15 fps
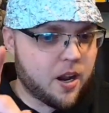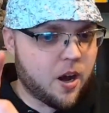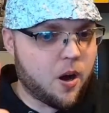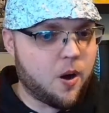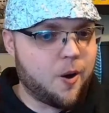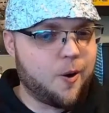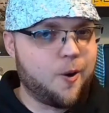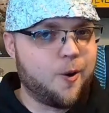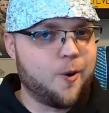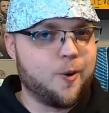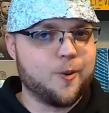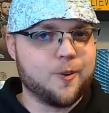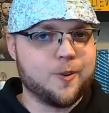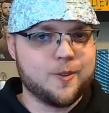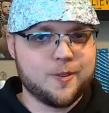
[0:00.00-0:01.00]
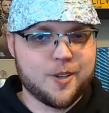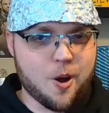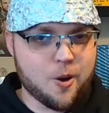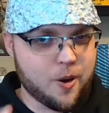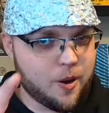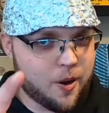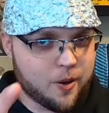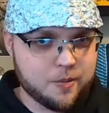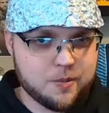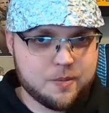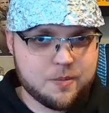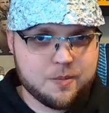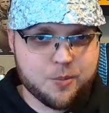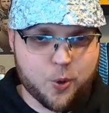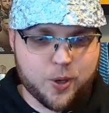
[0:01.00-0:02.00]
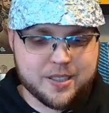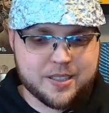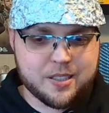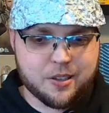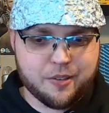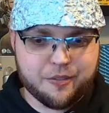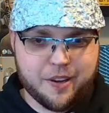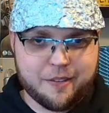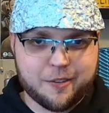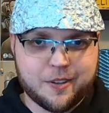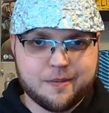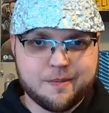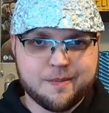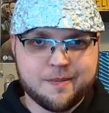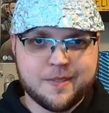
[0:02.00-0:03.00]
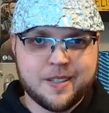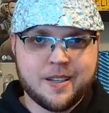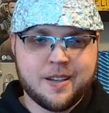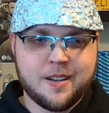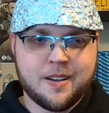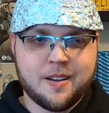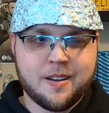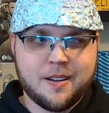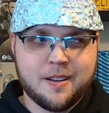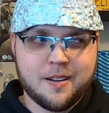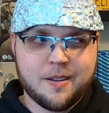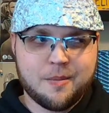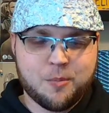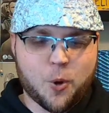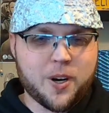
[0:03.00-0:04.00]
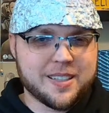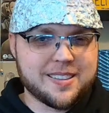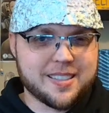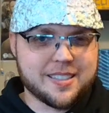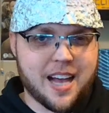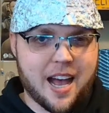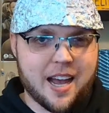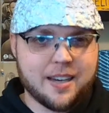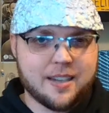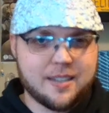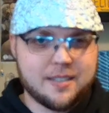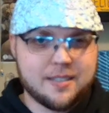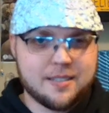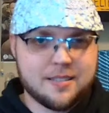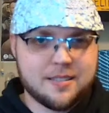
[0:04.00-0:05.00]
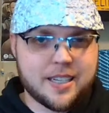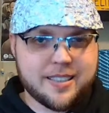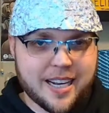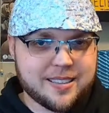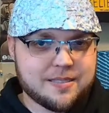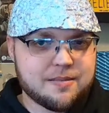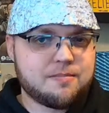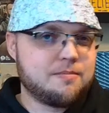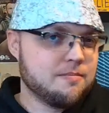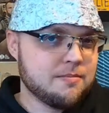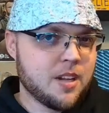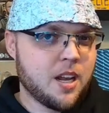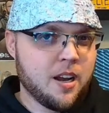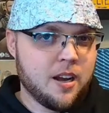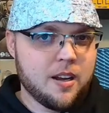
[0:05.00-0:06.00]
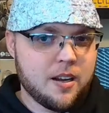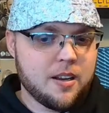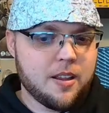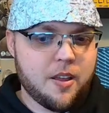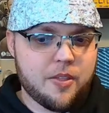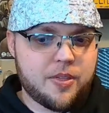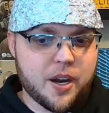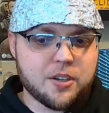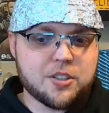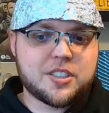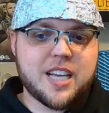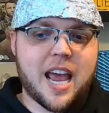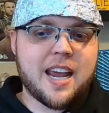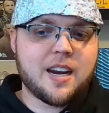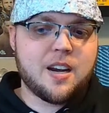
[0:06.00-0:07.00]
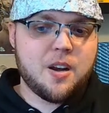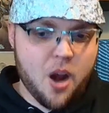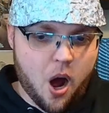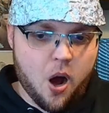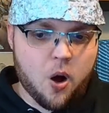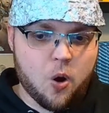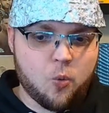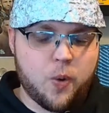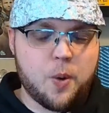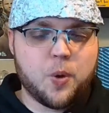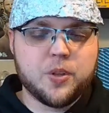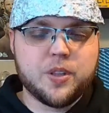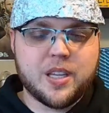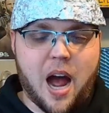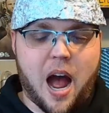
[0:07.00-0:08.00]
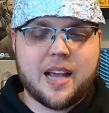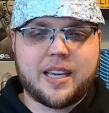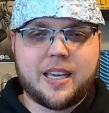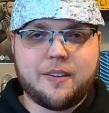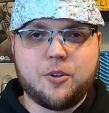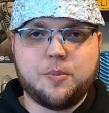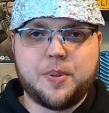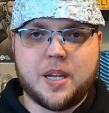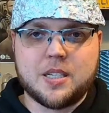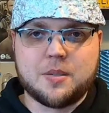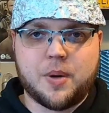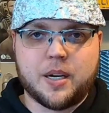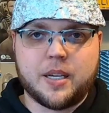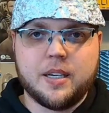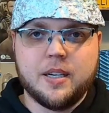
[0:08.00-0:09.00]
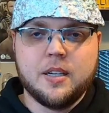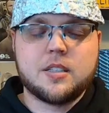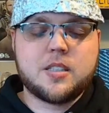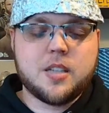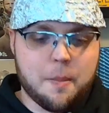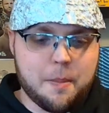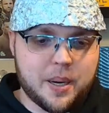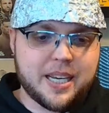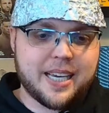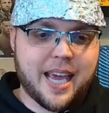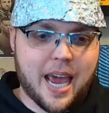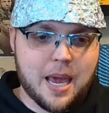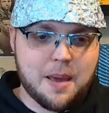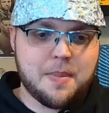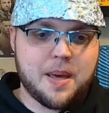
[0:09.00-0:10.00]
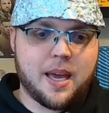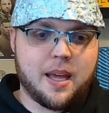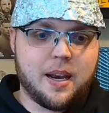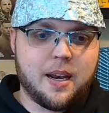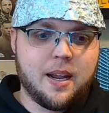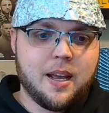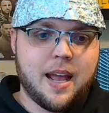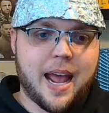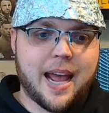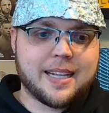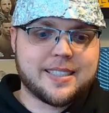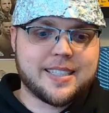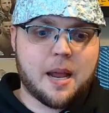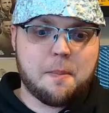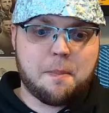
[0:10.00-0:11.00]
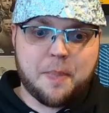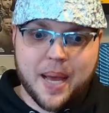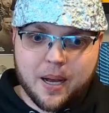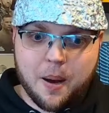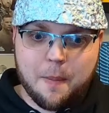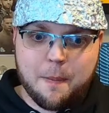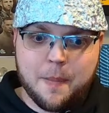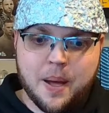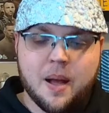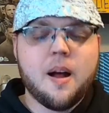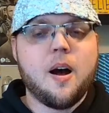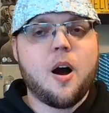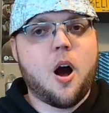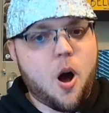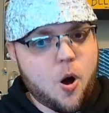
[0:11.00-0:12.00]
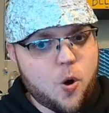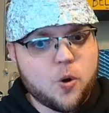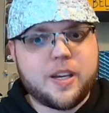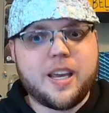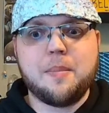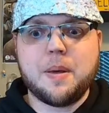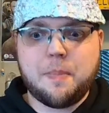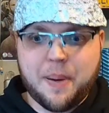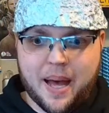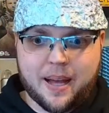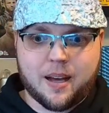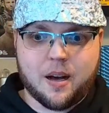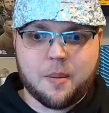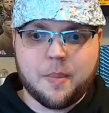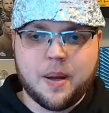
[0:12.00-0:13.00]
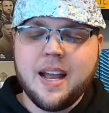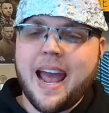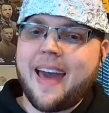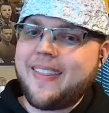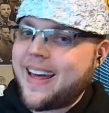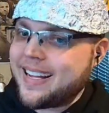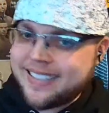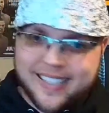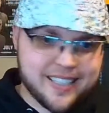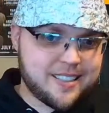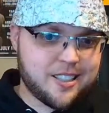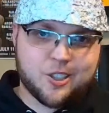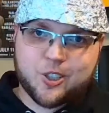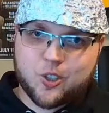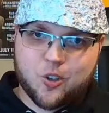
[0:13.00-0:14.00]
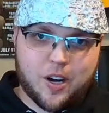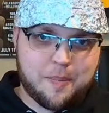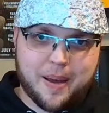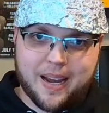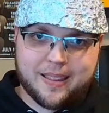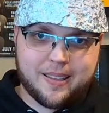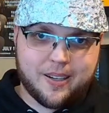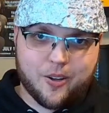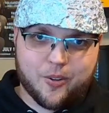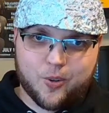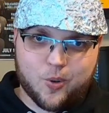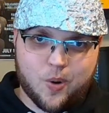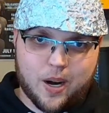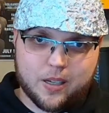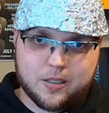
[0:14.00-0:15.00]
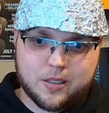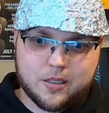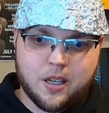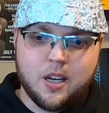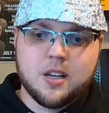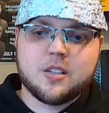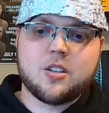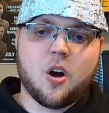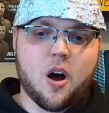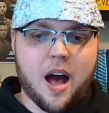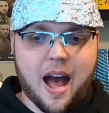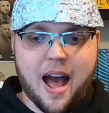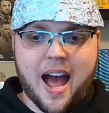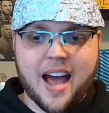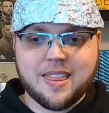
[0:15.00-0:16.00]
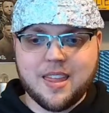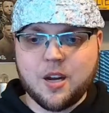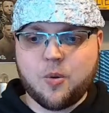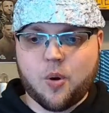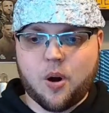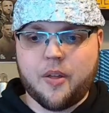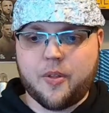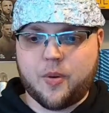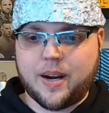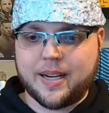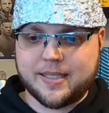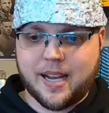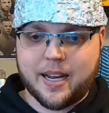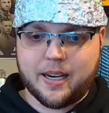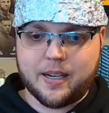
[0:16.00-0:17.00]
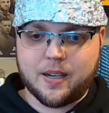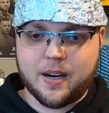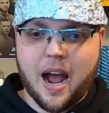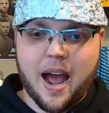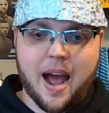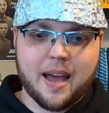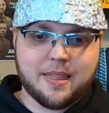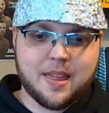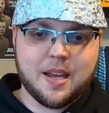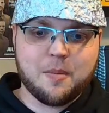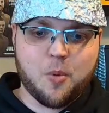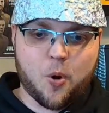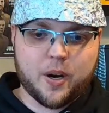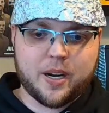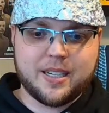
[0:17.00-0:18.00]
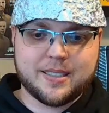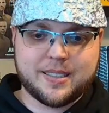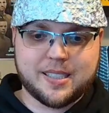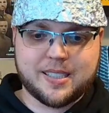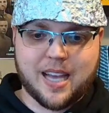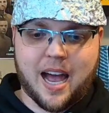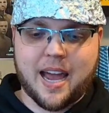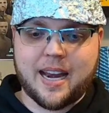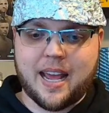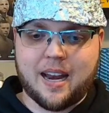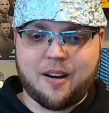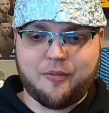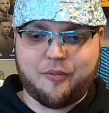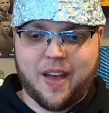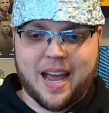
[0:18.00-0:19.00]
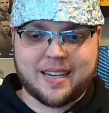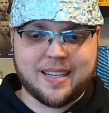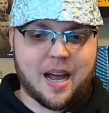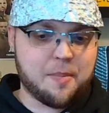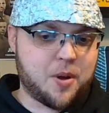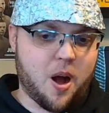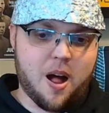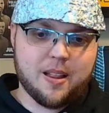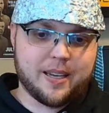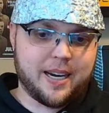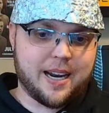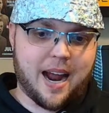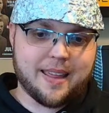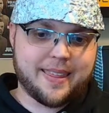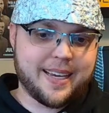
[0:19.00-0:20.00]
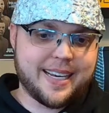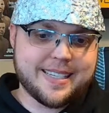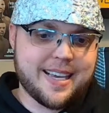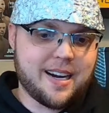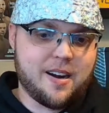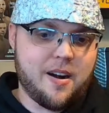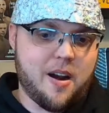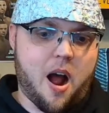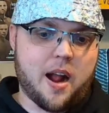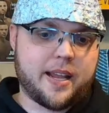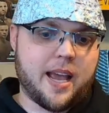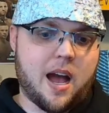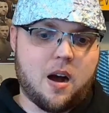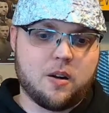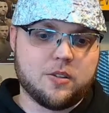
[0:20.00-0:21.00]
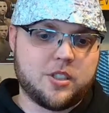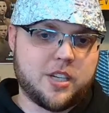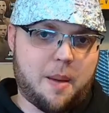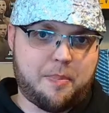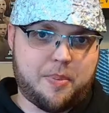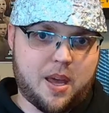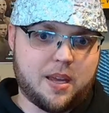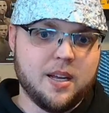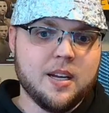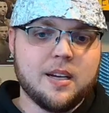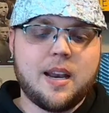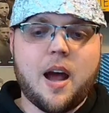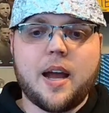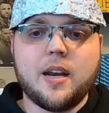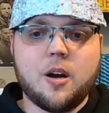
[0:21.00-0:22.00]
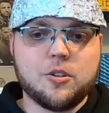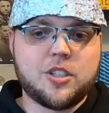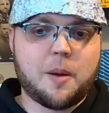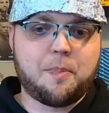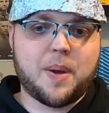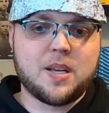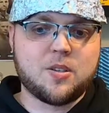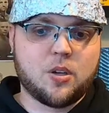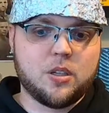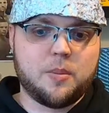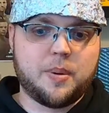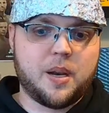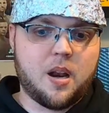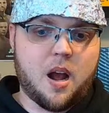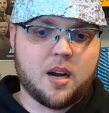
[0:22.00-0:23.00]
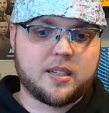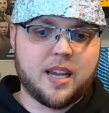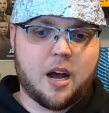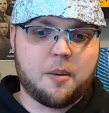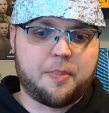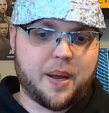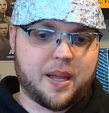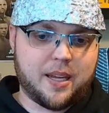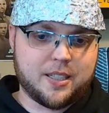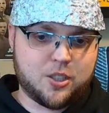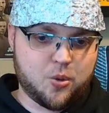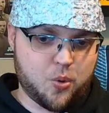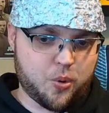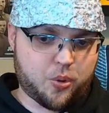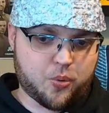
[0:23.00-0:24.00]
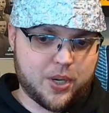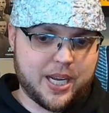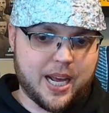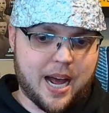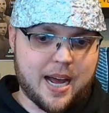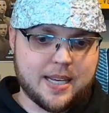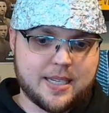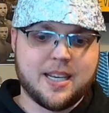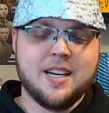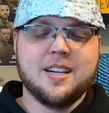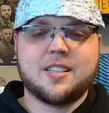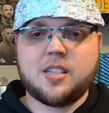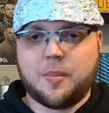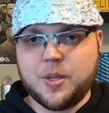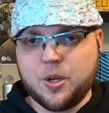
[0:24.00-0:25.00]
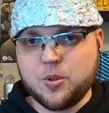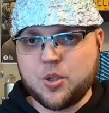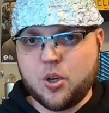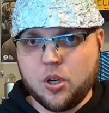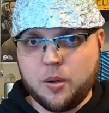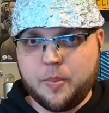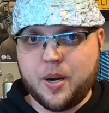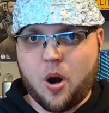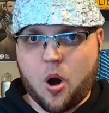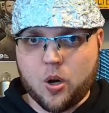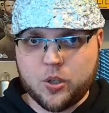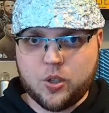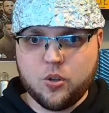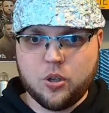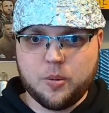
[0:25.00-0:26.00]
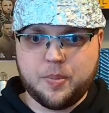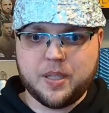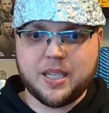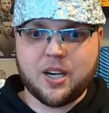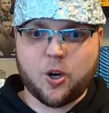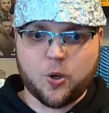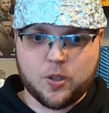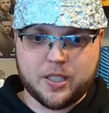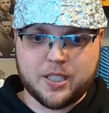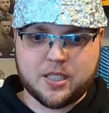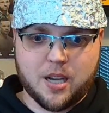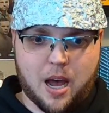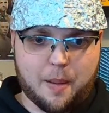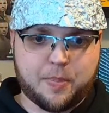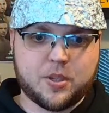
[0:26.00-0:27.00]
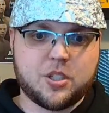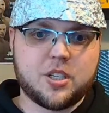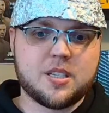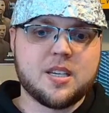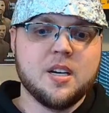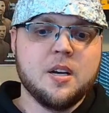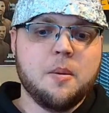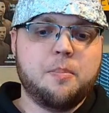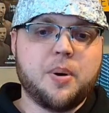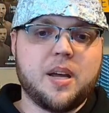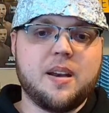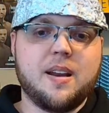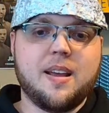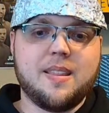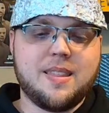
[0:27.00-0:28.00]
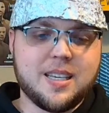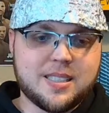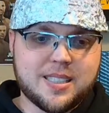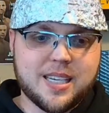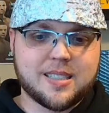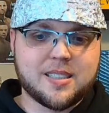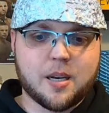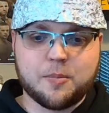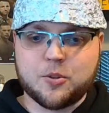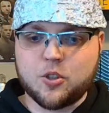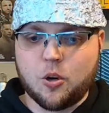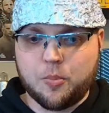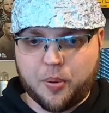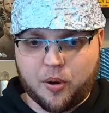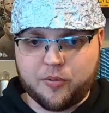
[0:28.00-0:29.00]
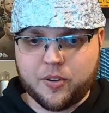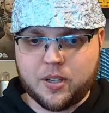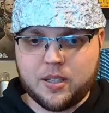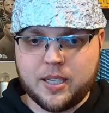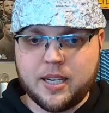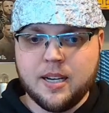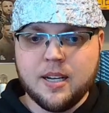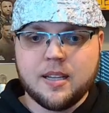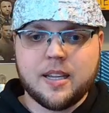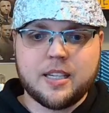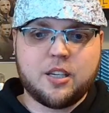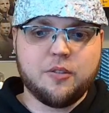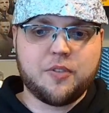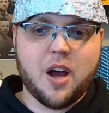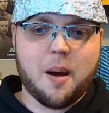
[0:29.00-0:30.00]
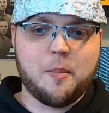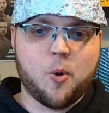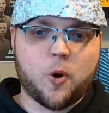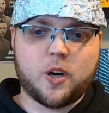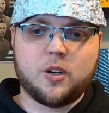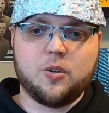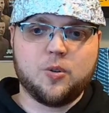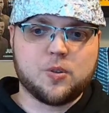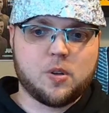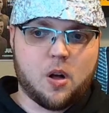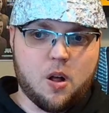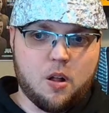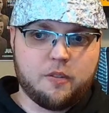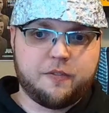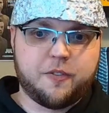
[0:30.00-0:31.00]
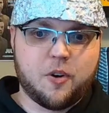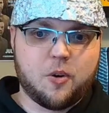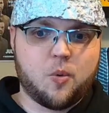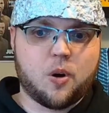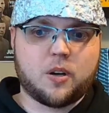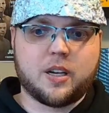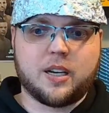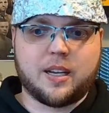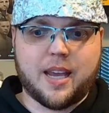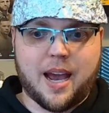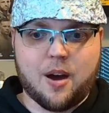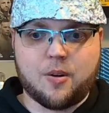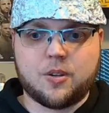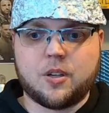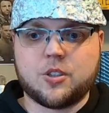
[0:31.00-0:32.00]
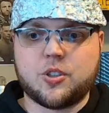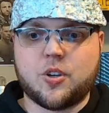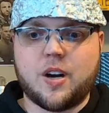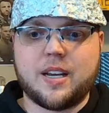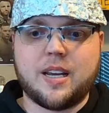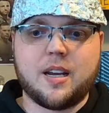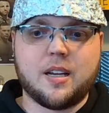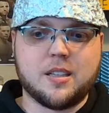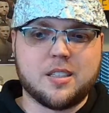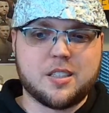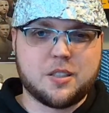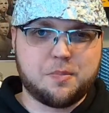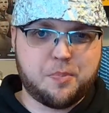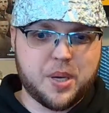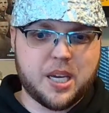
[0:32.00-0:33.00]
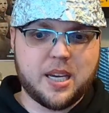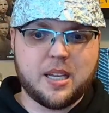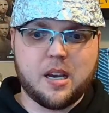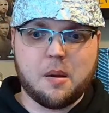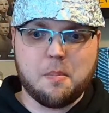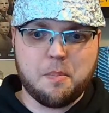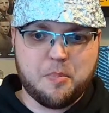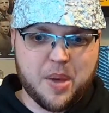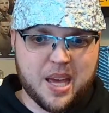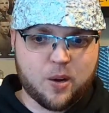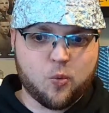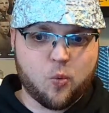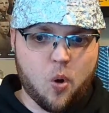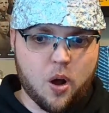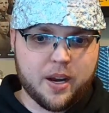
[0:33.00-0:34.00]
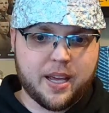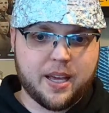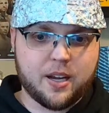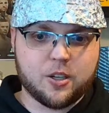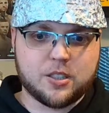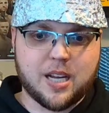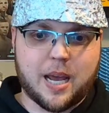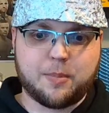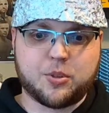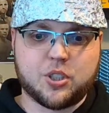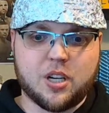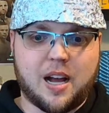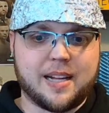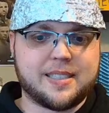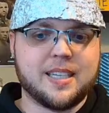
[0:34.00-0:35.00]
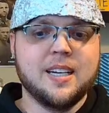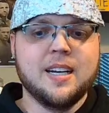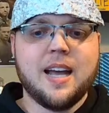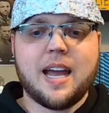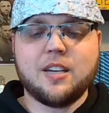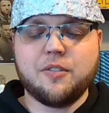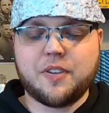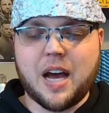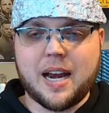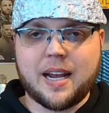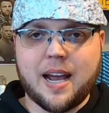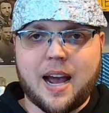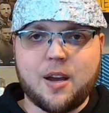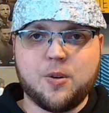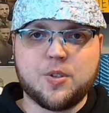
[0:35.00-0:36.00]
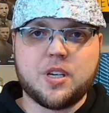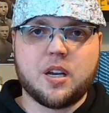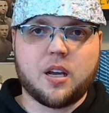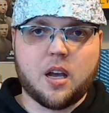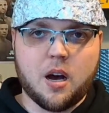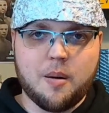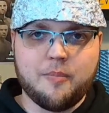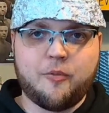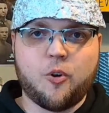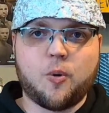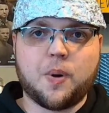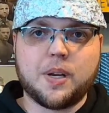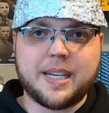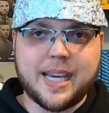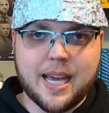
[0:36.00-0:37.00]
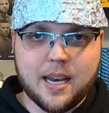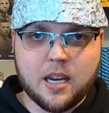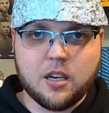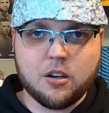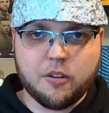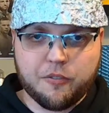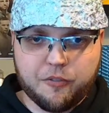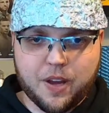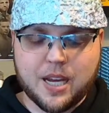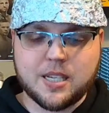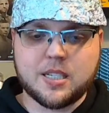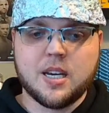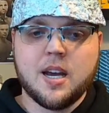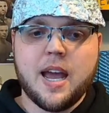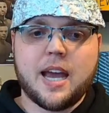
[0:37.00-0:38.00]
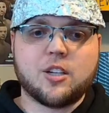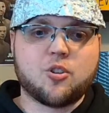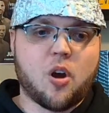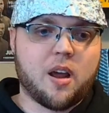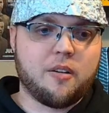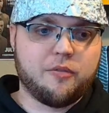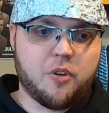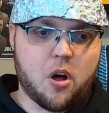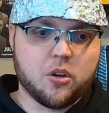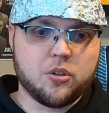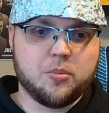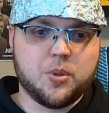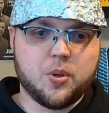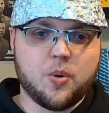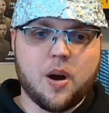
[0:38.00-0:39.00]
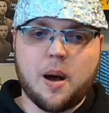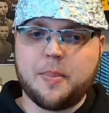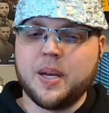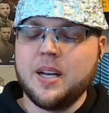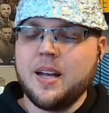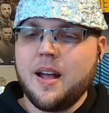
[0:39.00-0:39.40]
No. Morgan's still the favorite. Morgan's the side. Like that, they're saying, no, we will not give you plus money. Somebody came in and said, pick them. Oh, give me pick them. And that sent it straight back the other direction. So I think we're on the right side here. I think Morgan is the side. And in fact, I'm calling it. I think he's going to knock out Chepe. Now, I know Chepe has only been knocked out by like two or three guys. Some of those could have been arguably early stoppages. But this sets up so perfectly. Like, you've got Morgan who's all footwork and counter striking and speed and big one-hitter type shots. And you've got a guy who's going to come forward, get in your face, and try to volume you up.